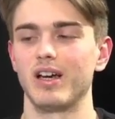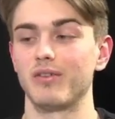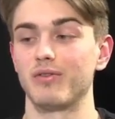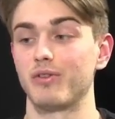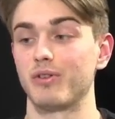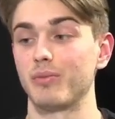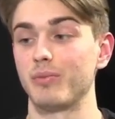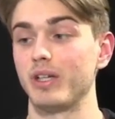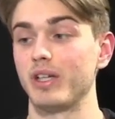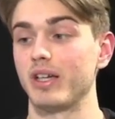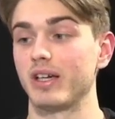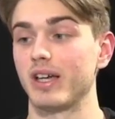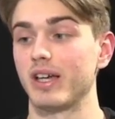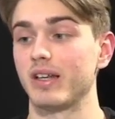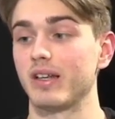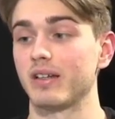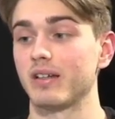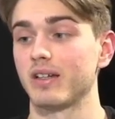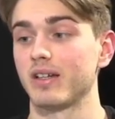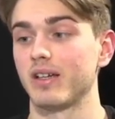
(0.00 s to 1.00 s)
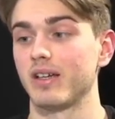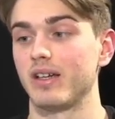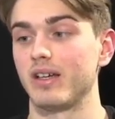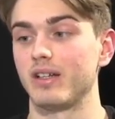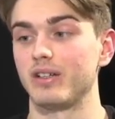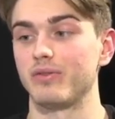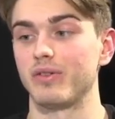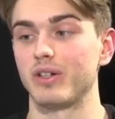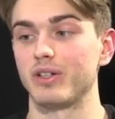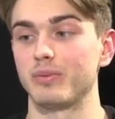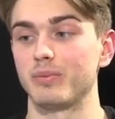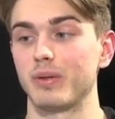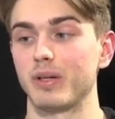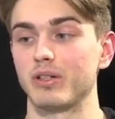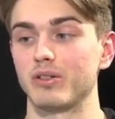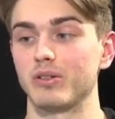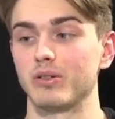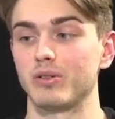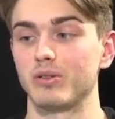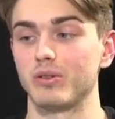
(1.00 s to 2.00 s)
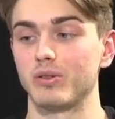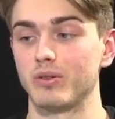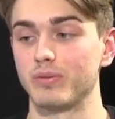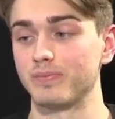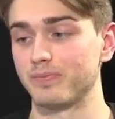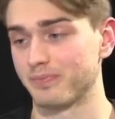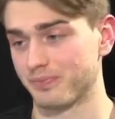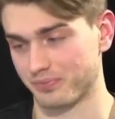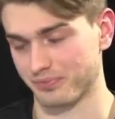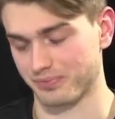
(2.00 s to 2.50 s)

For me, again, it is very special to